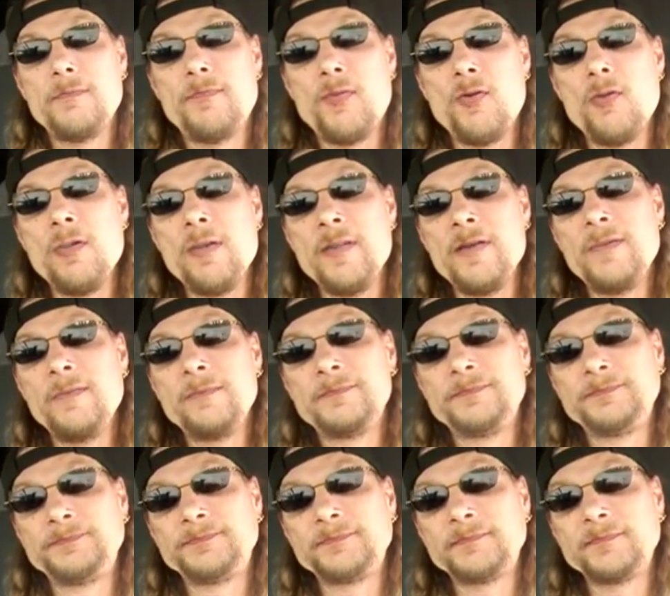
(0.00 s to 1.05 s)
born
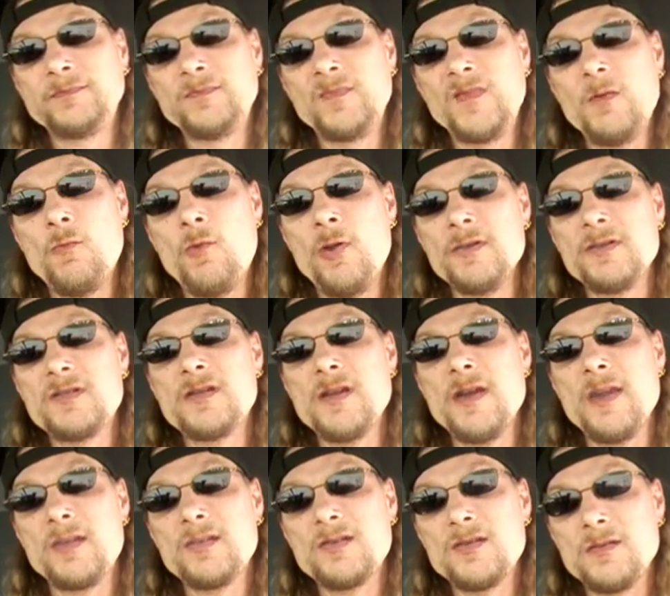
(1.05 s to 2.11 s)
one
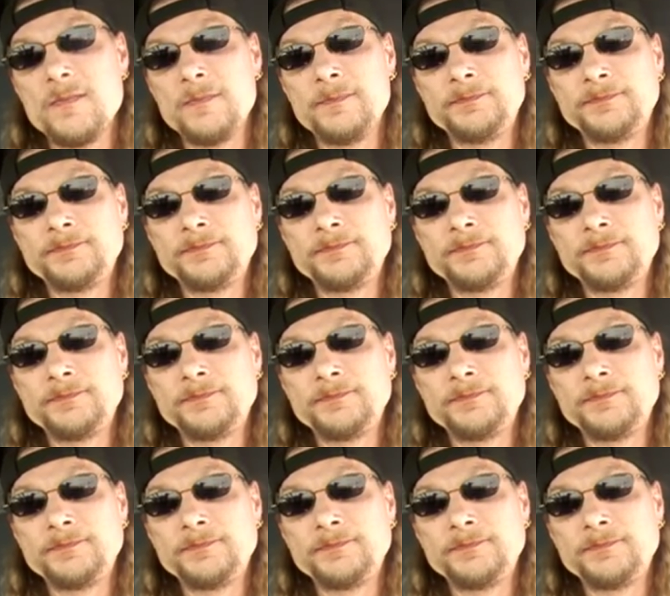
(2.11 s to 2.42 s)
sex